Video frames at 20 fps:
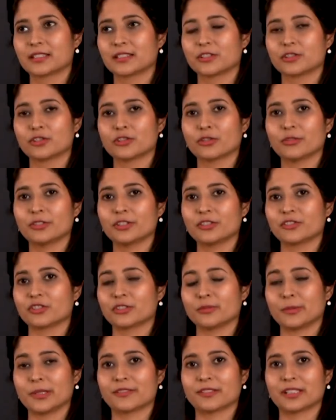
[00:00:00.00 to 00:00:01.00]
Shoulders
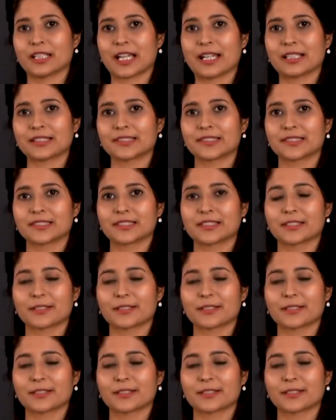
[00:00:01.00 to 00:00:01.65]
should be relaxed.